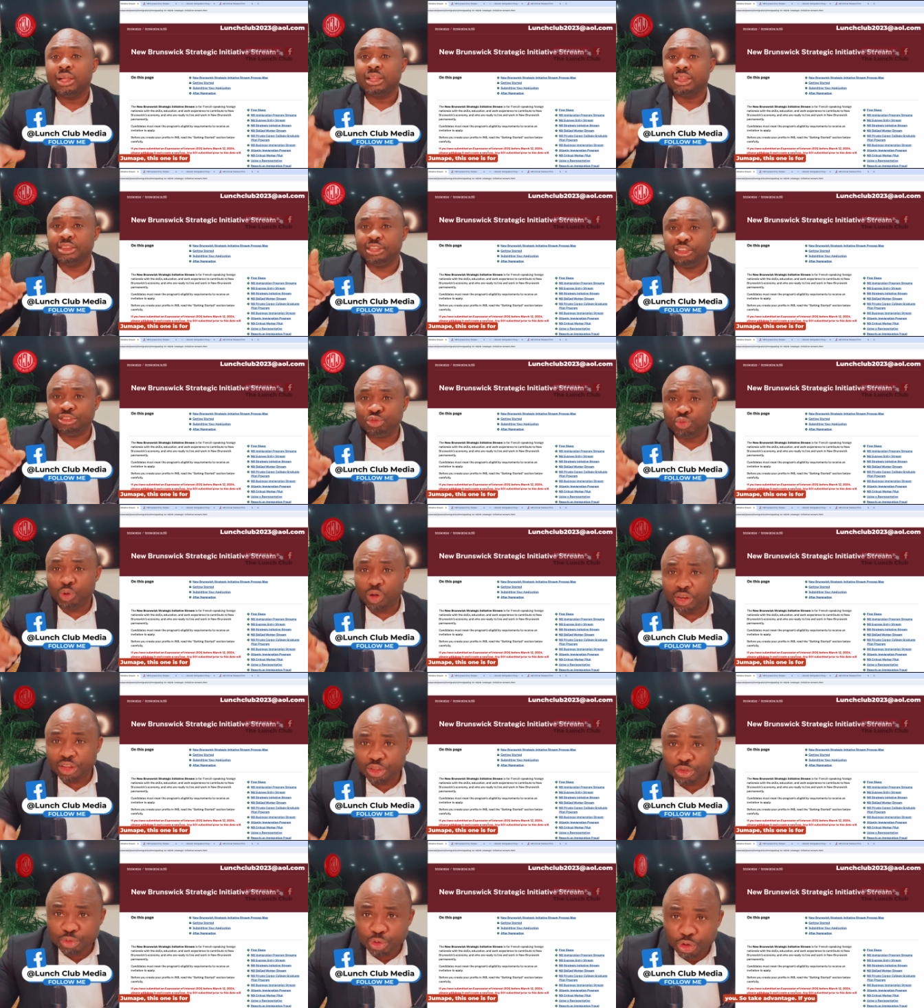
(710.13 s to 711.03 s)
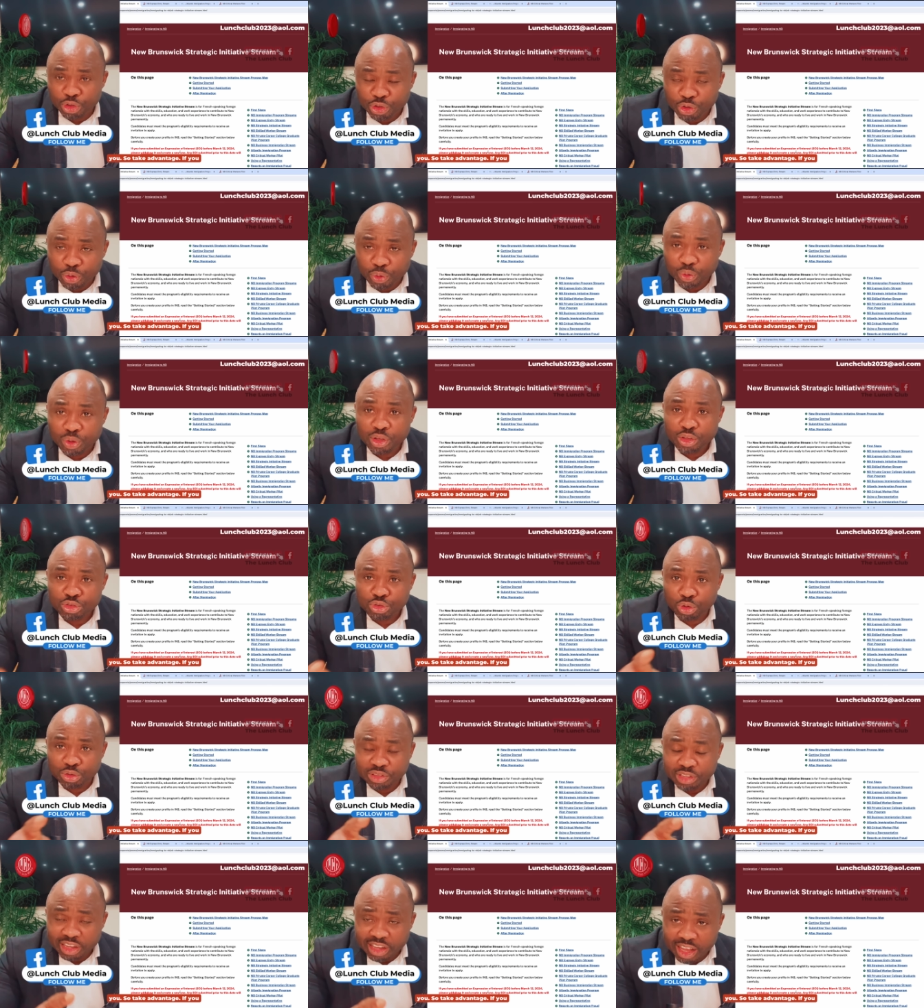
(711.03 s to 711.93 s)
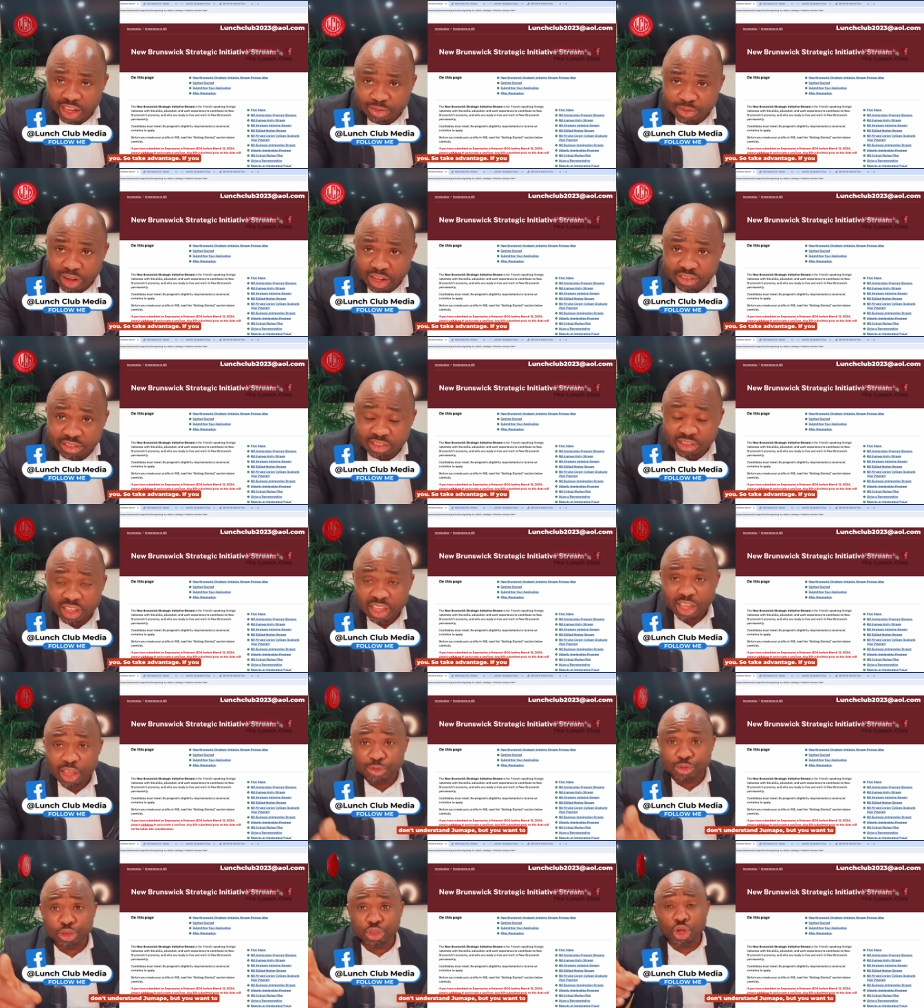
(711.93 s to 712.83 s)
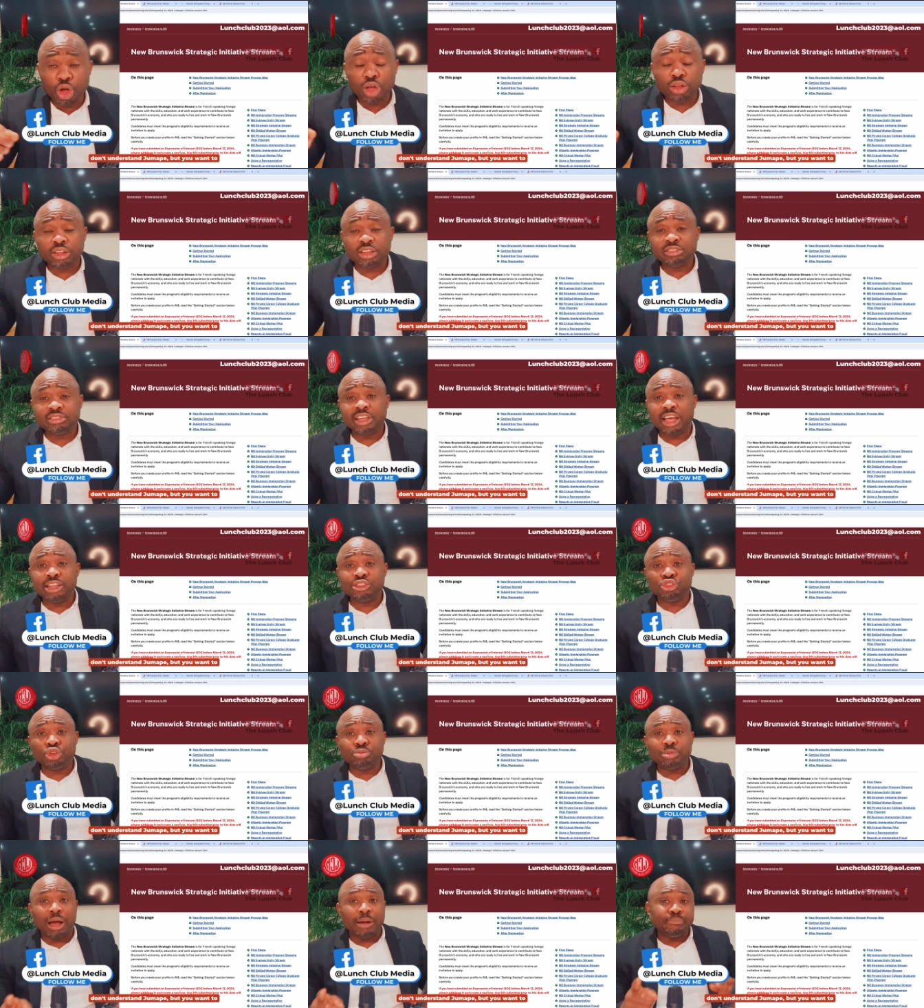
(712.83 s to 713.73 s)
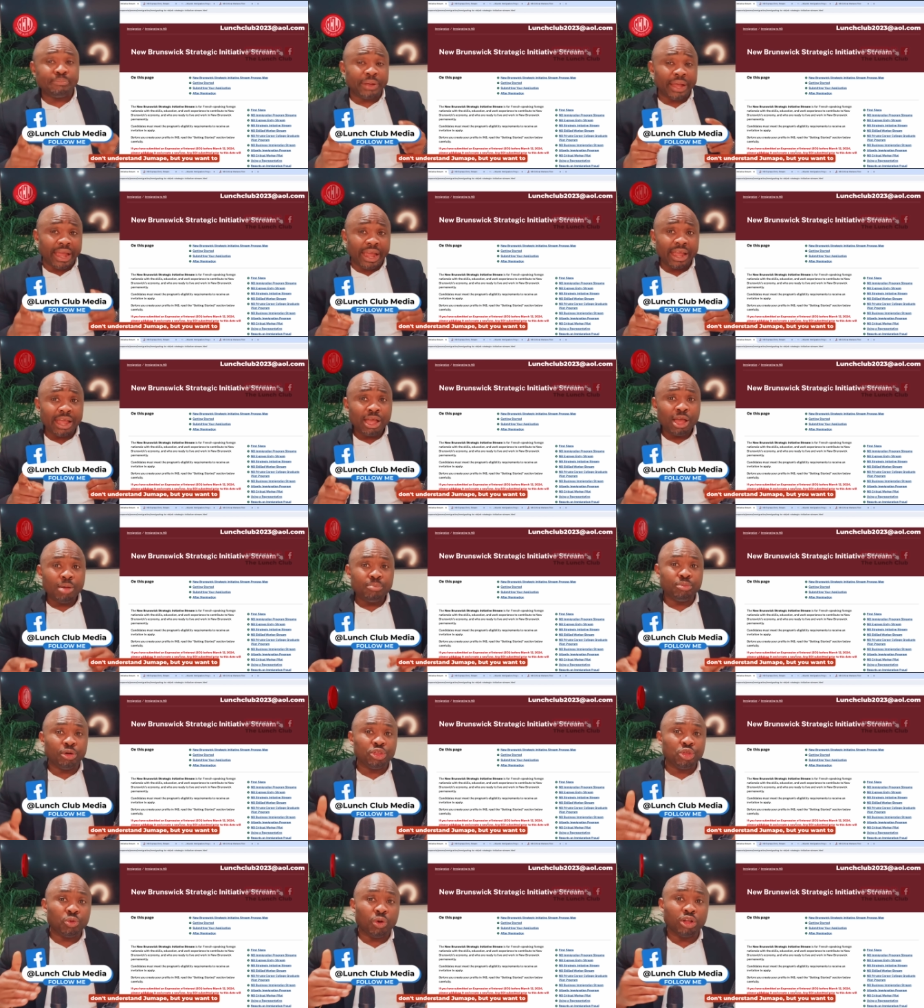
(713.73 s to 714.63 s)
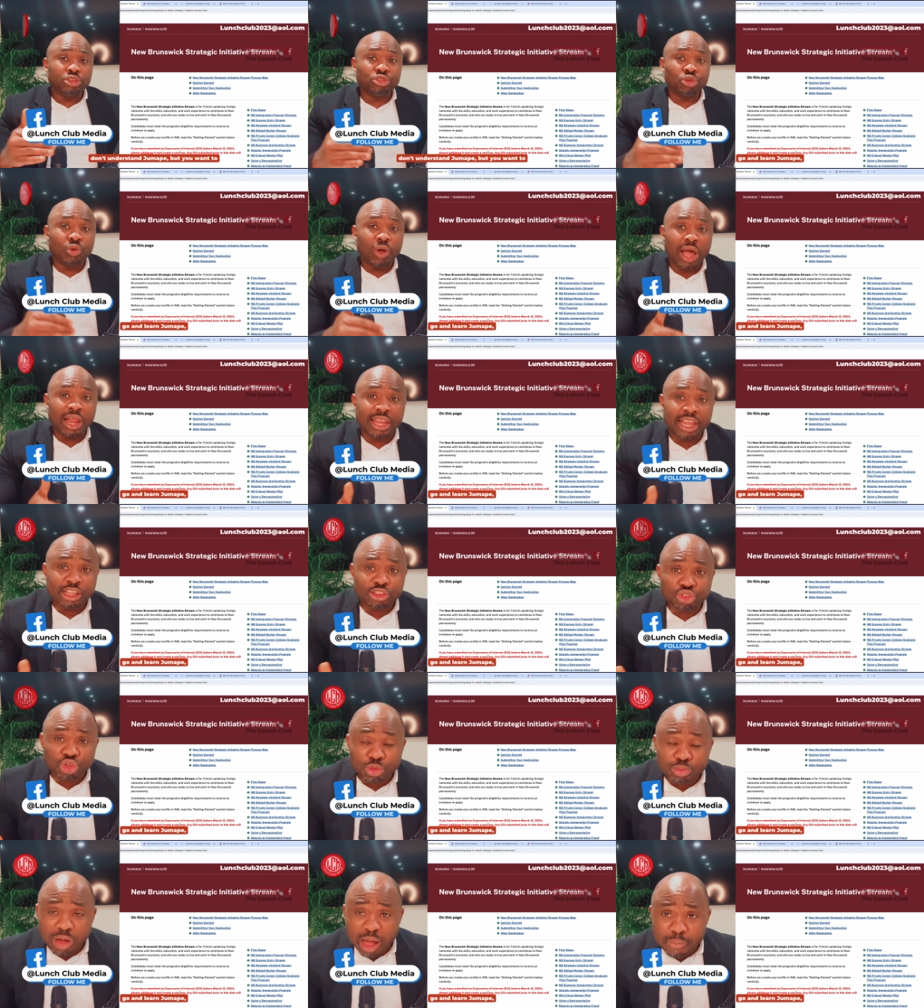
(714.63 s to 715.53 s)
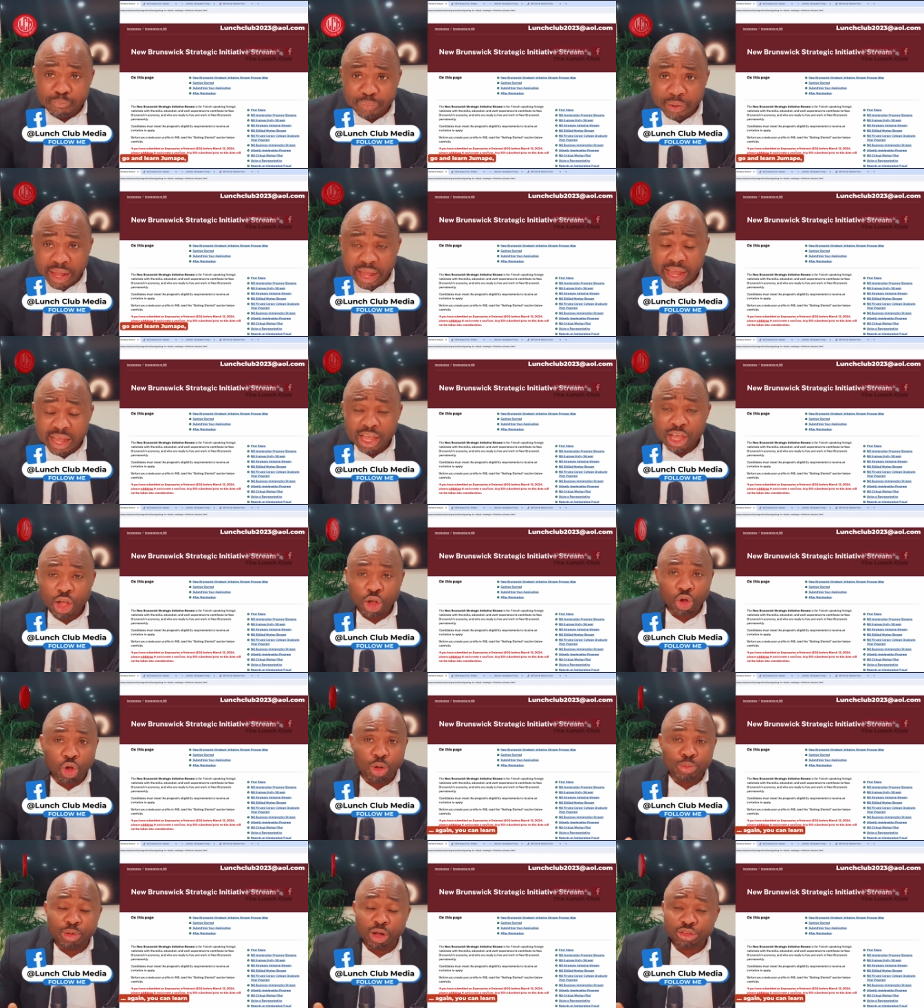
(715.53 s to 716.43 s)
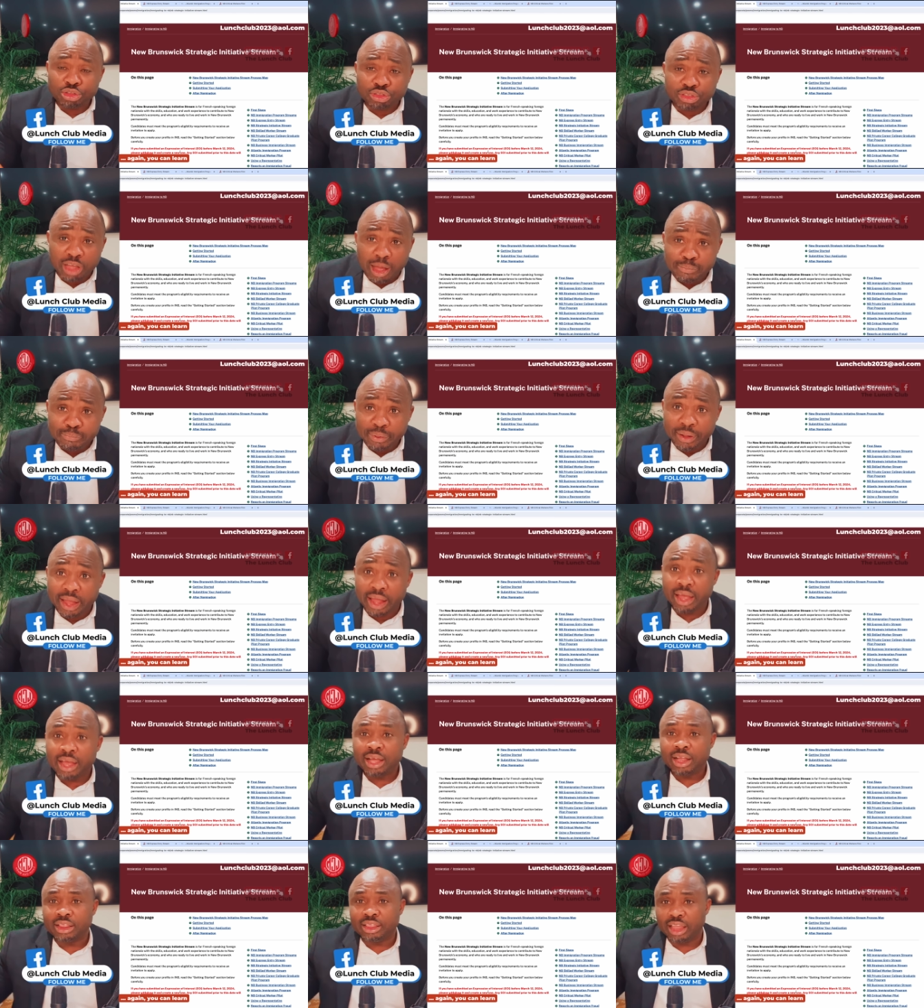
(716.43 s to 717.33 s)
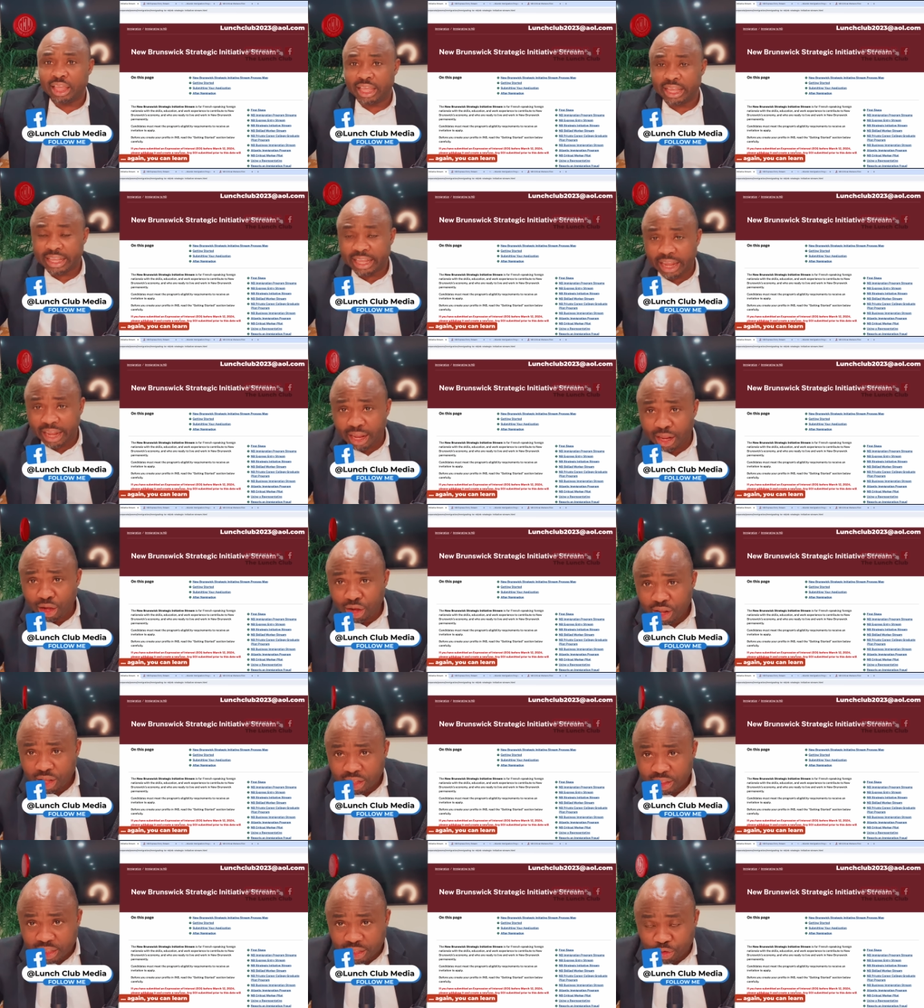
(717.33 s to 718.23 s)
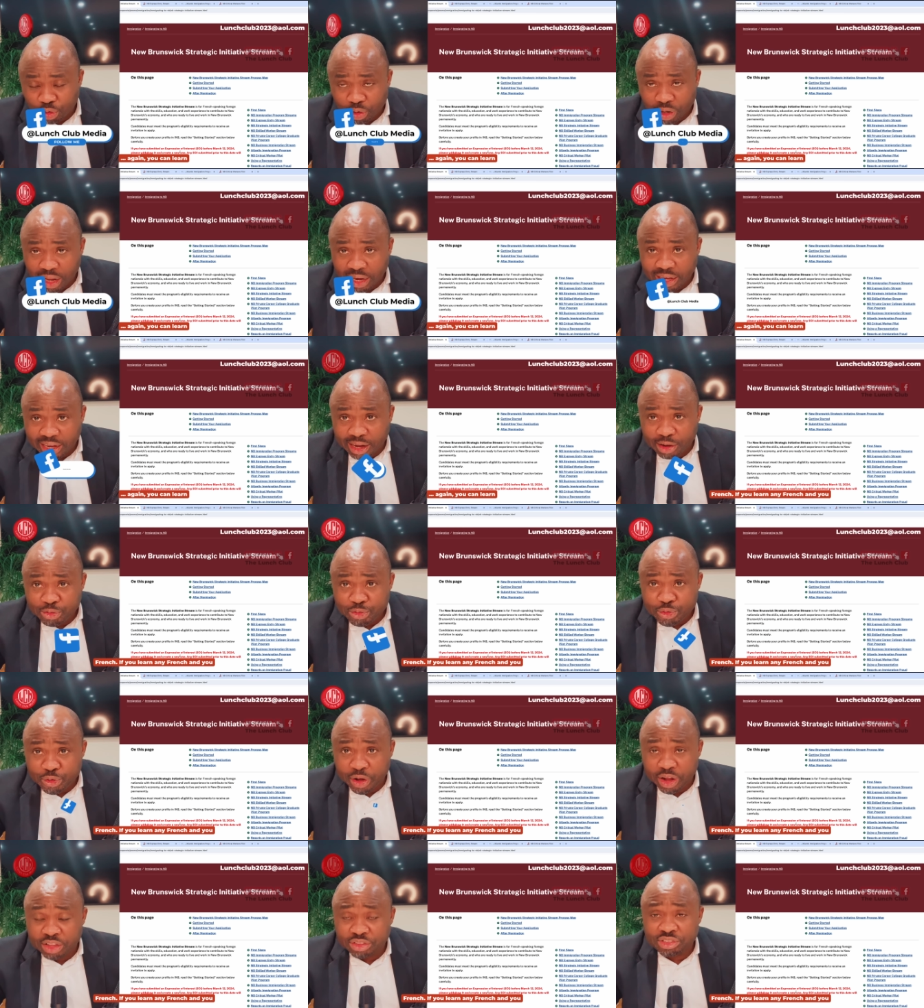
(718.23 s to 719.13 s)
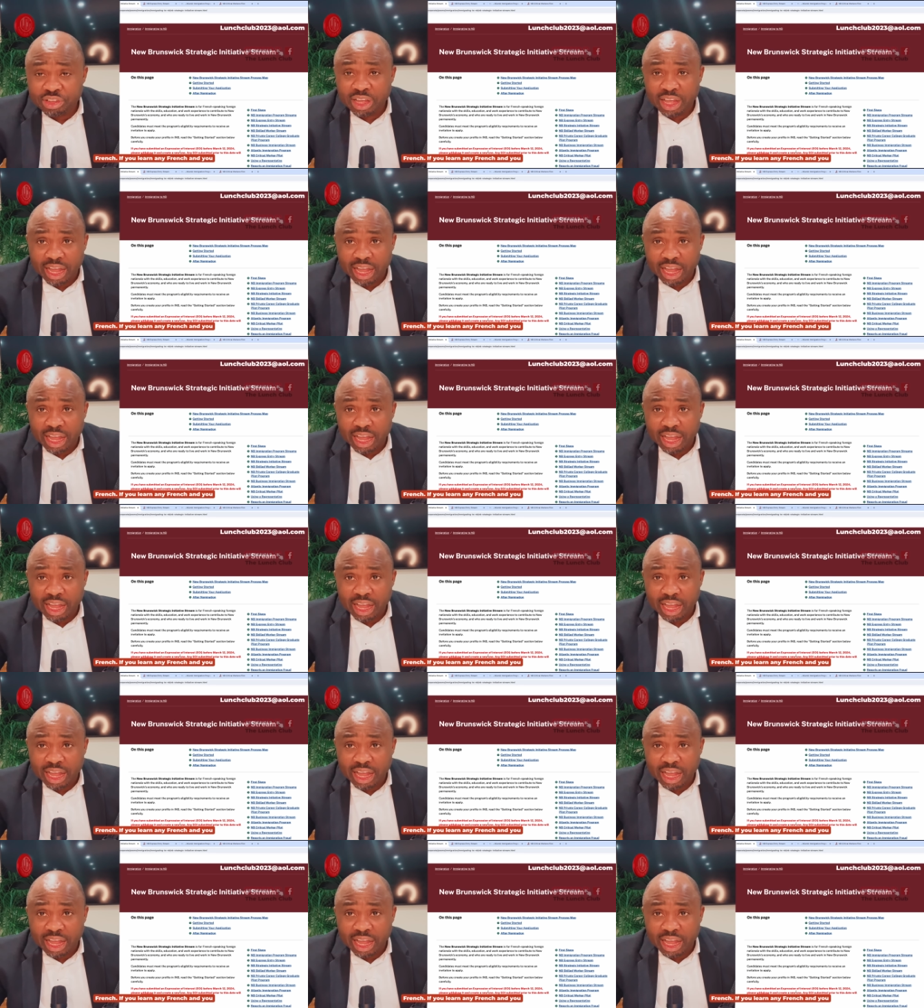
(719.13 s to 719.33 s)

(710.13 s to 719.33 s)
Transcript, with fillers: this one is for you. So take advantage. If you don't understand je m'appelle, but you want to go and learn je m'appelle, comment tu t'appelles, again, you can learn French.